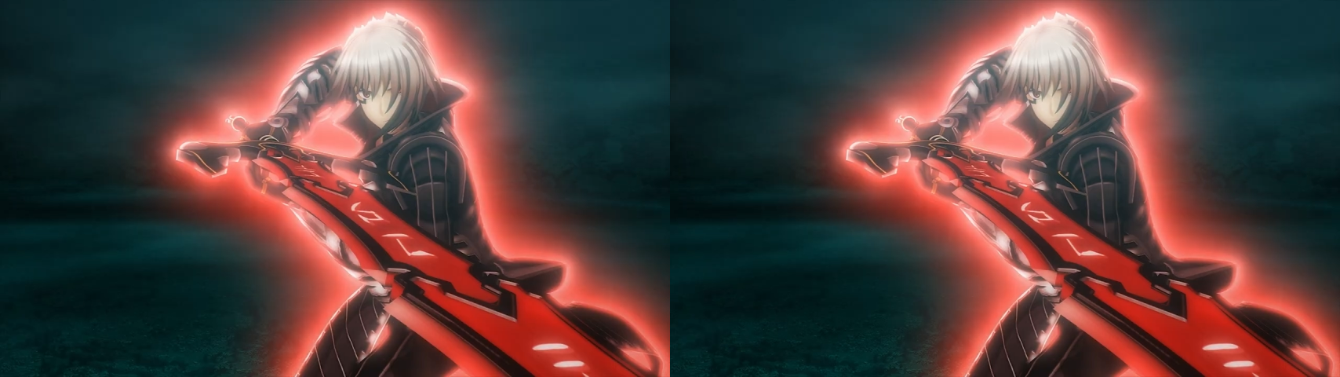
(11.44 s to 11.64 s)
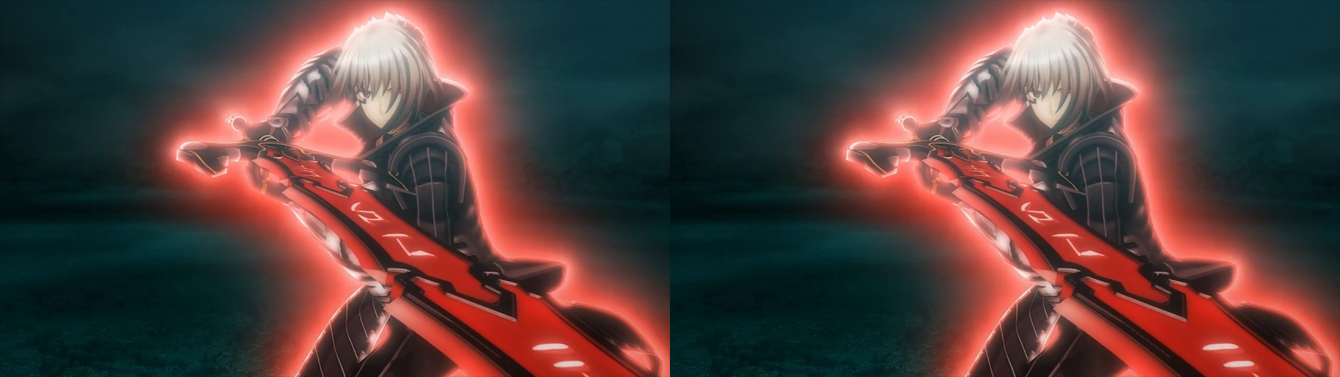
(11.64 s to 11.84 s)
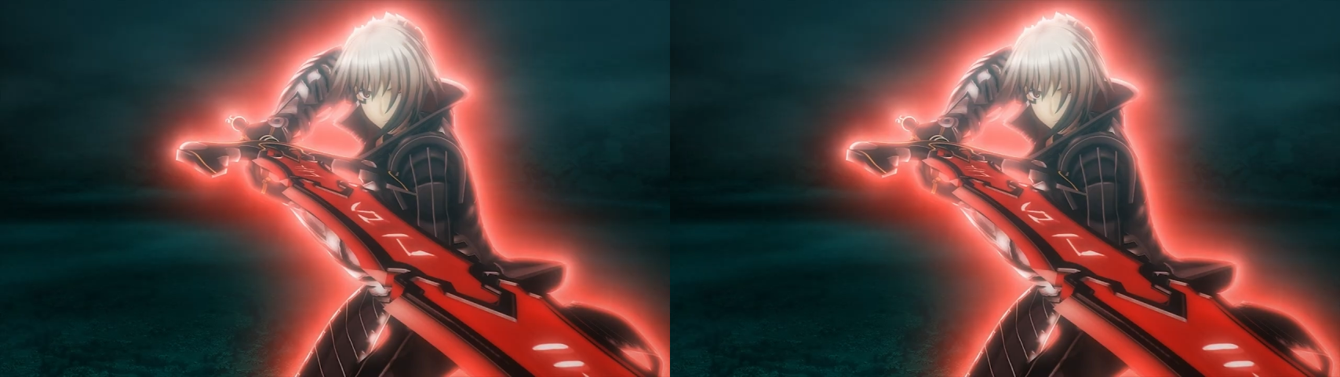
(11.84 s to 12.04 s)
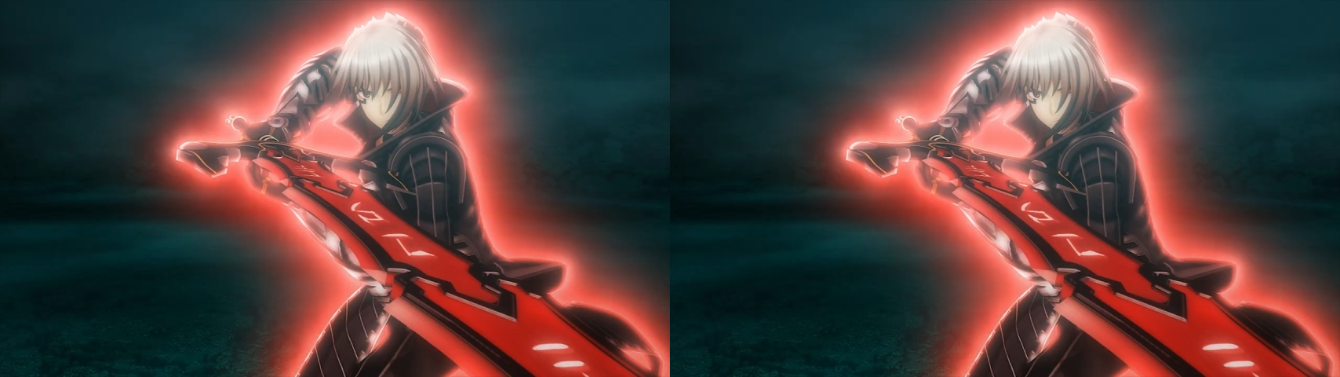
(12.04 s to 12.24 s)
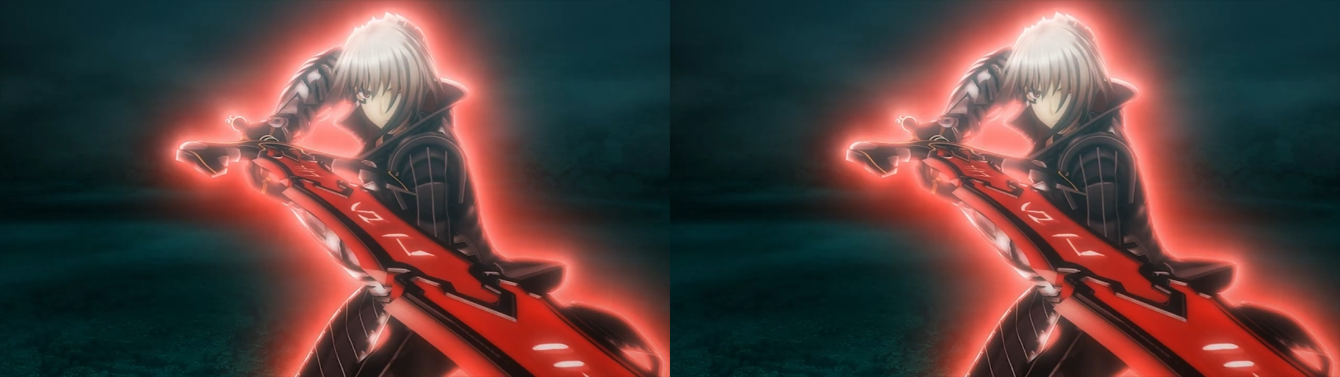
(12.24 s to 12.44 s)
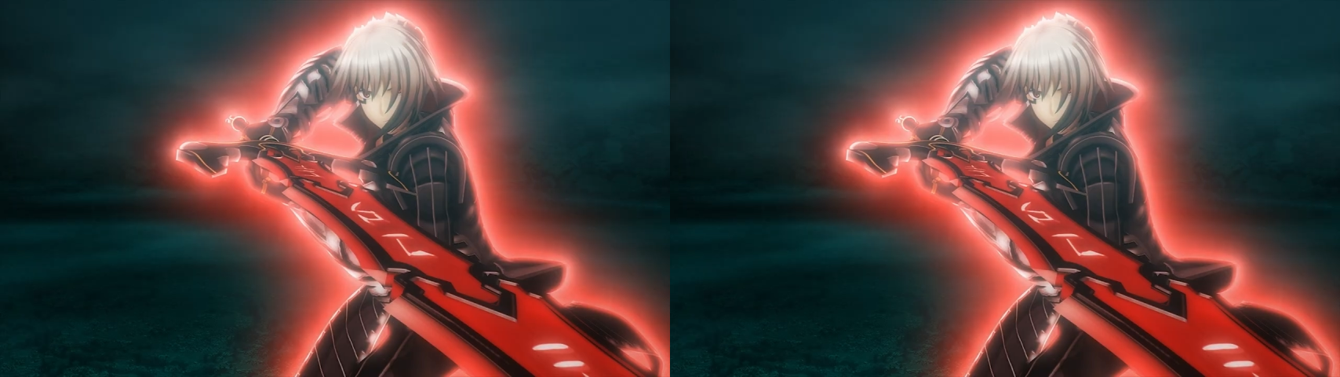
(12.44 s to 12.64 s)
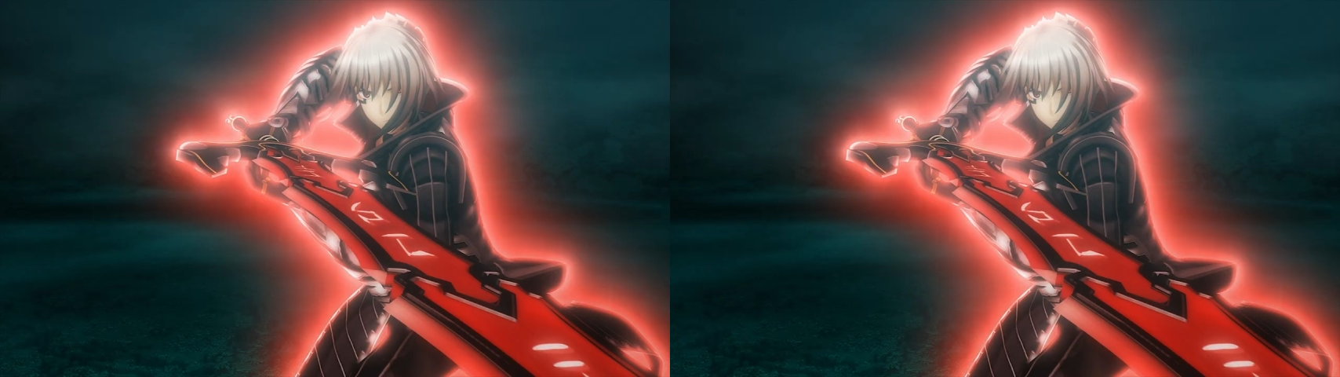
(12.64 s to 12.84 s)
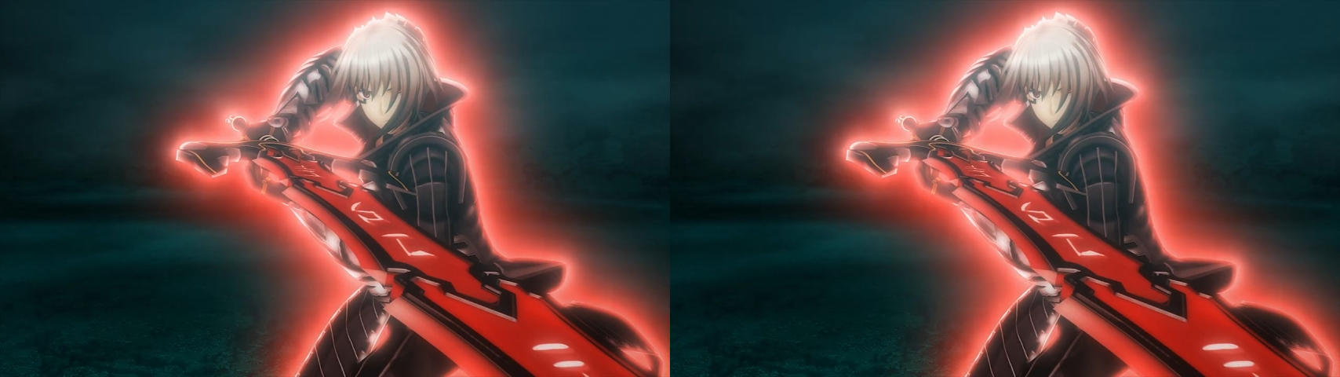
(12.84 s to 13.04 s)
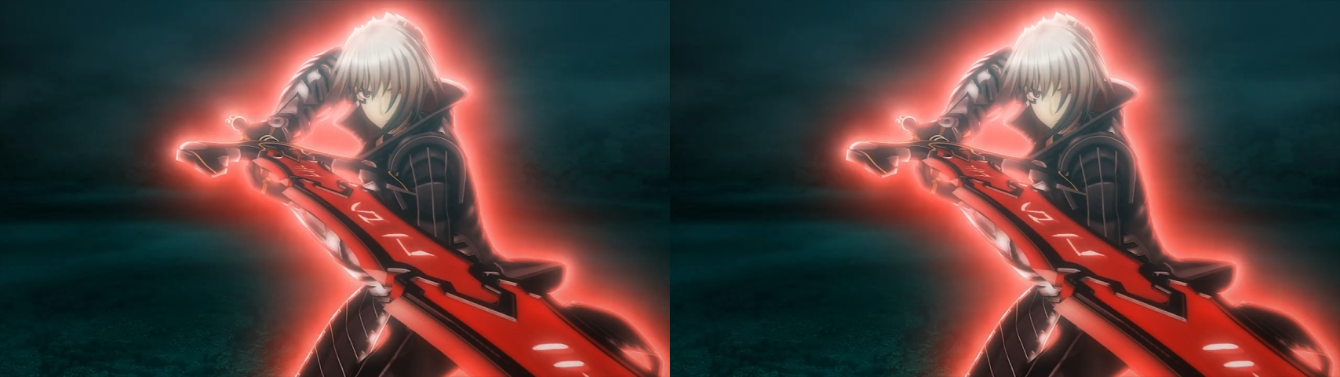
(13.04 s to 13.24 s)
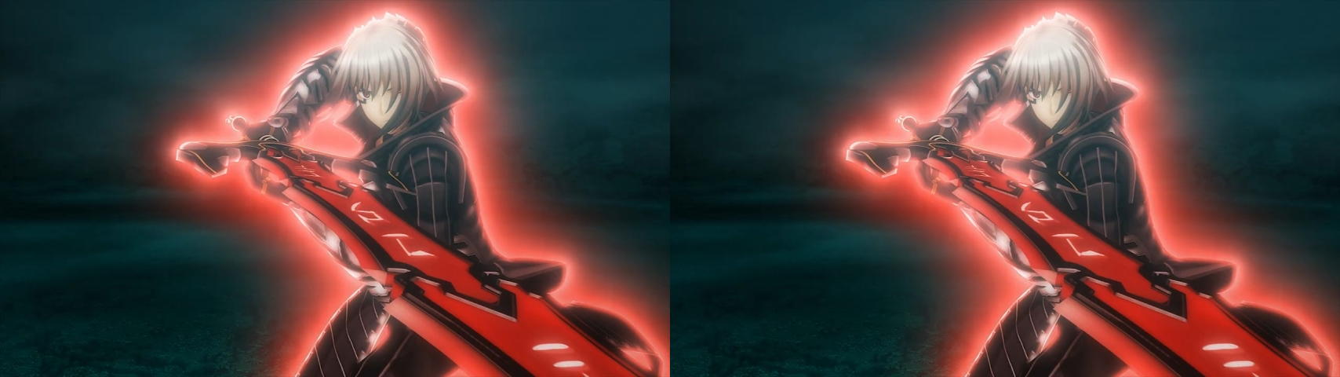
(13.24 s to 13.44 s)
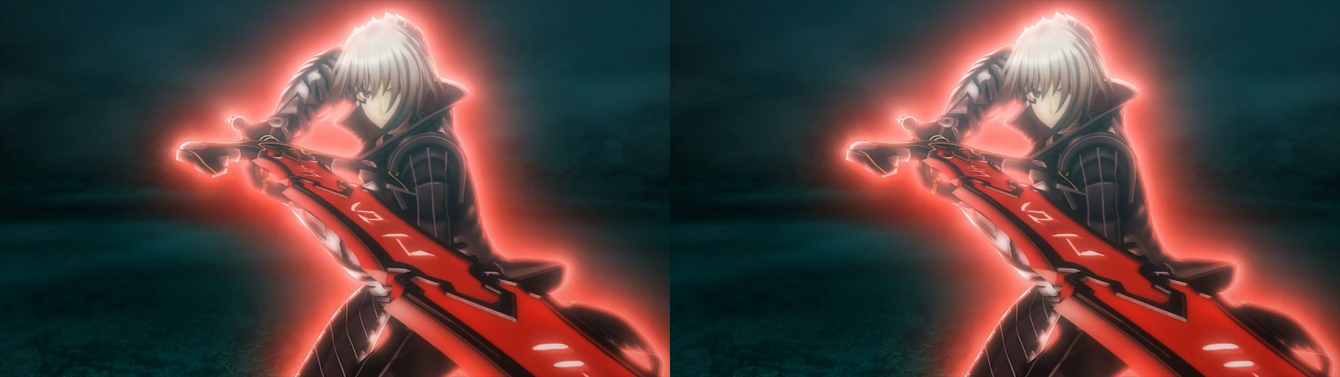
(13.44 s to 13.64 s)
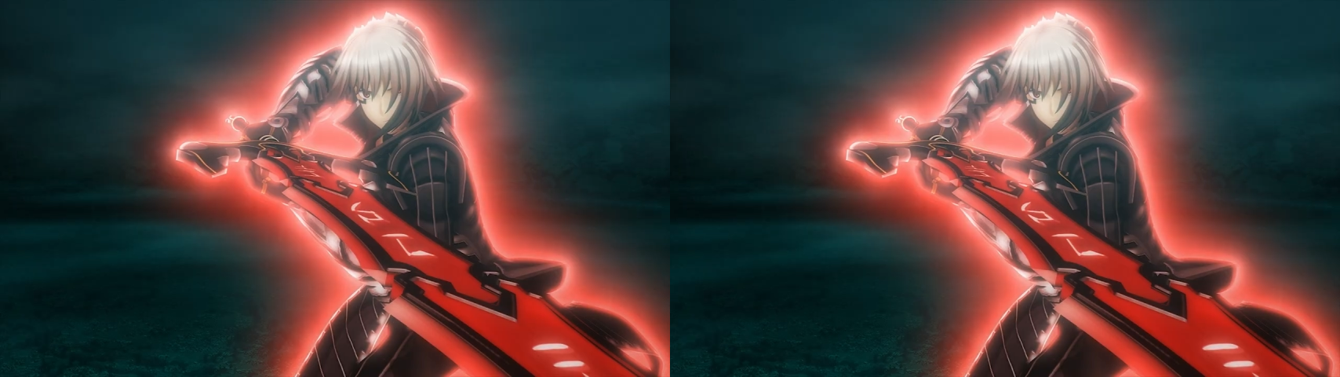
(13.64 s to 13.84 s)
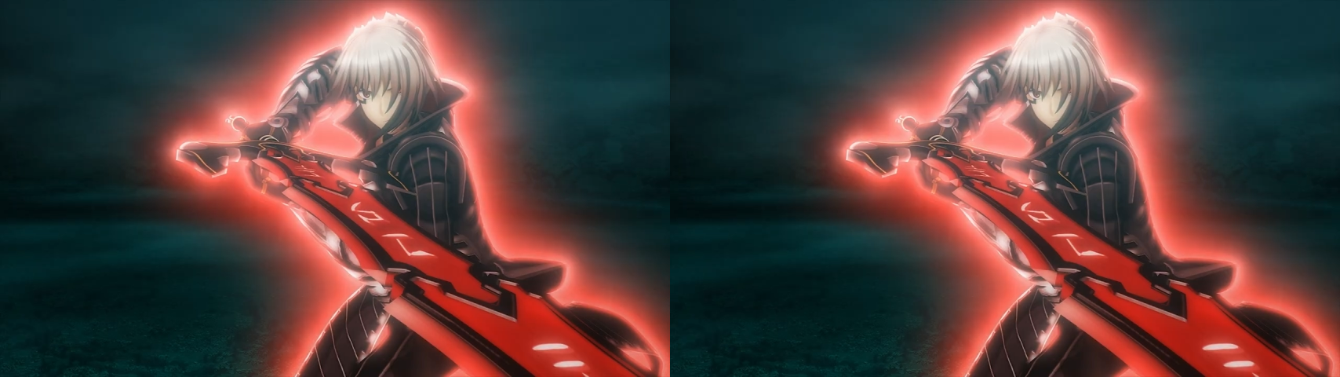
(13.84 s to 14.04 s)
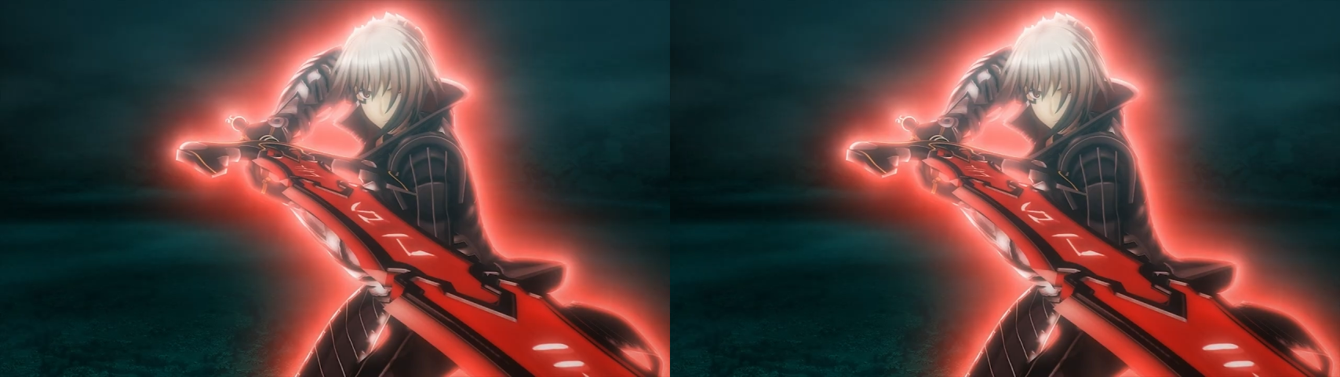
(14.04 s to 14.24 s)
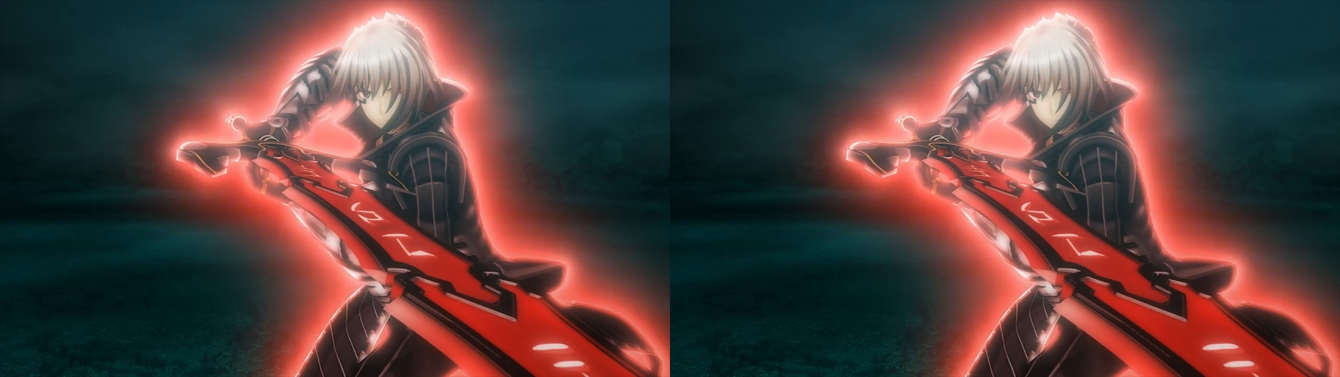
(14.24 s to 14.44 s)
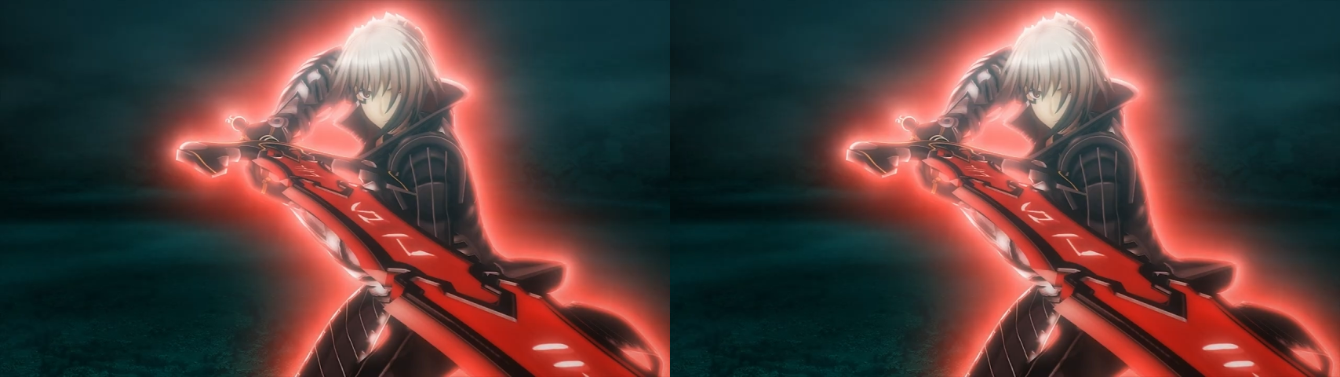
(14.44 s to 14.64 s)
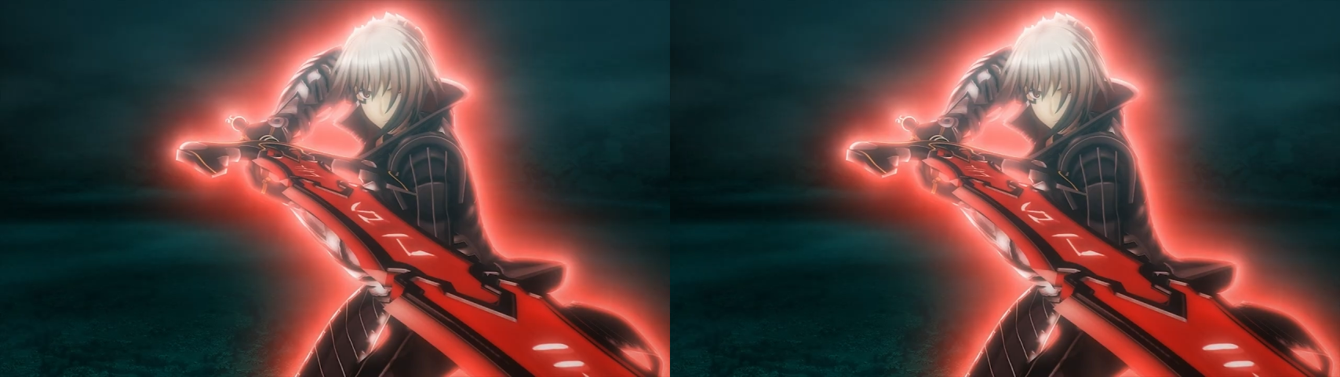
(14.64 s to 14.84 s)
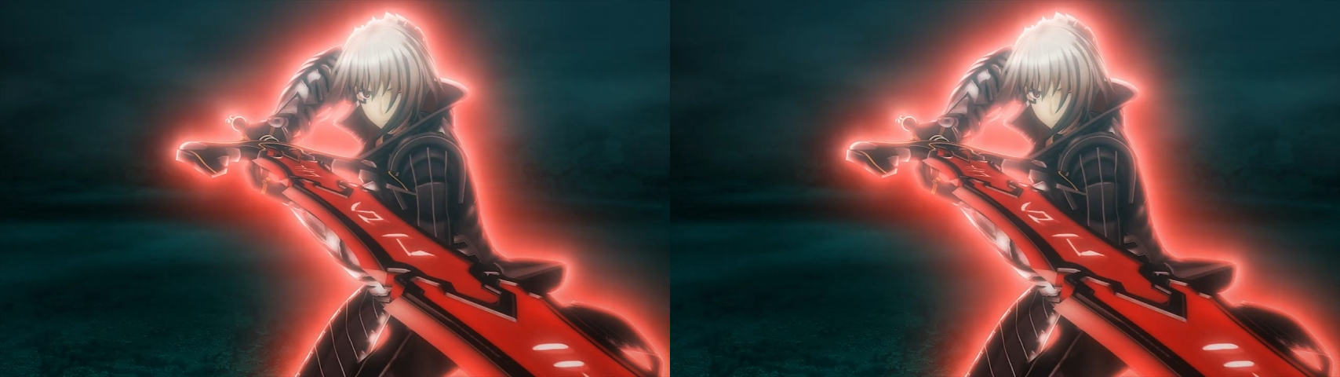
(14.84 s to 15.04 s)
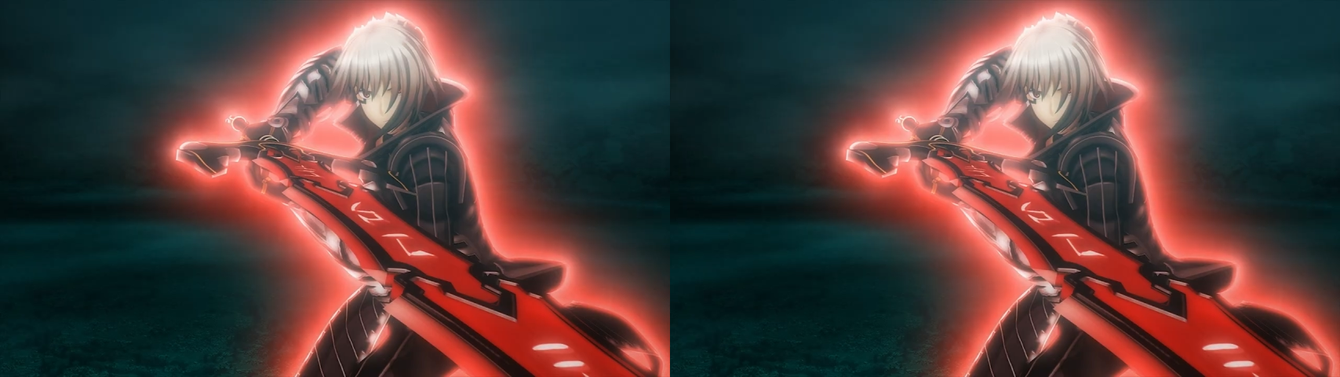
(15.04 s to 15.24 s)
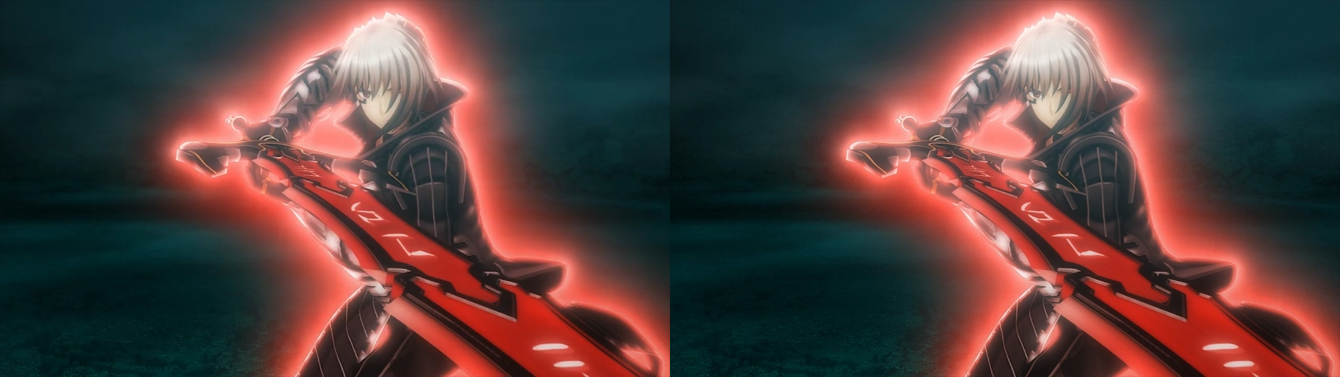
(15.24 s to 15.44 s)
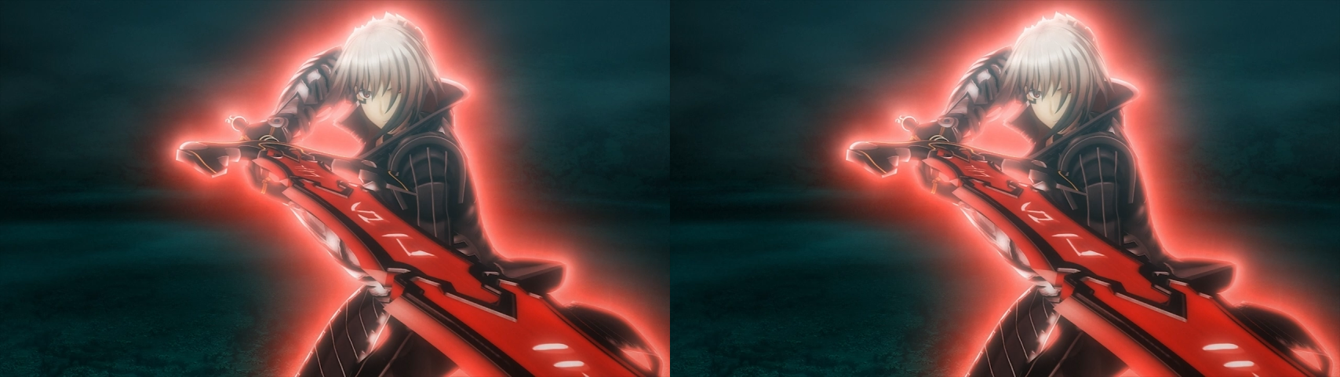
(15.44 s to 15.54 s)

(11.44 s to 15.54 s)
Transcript: [unreadable: no face in view]